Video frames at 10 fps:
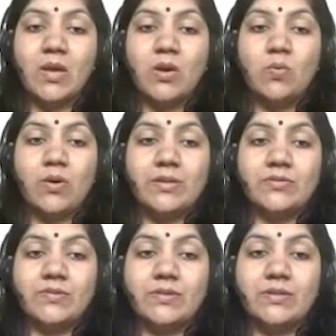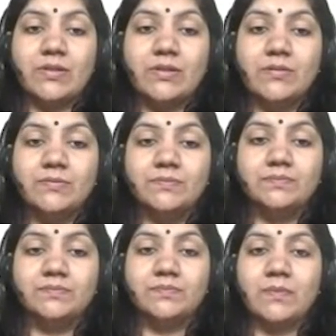what is written here?
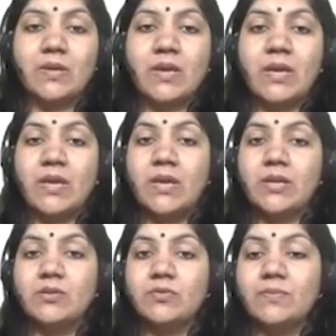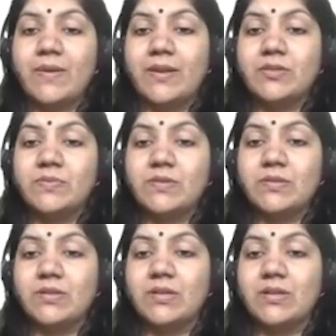Indoor
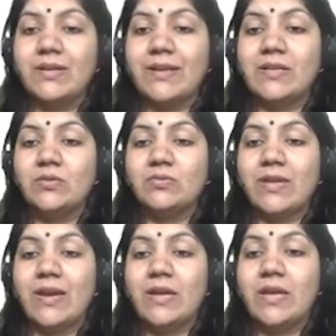management lay down that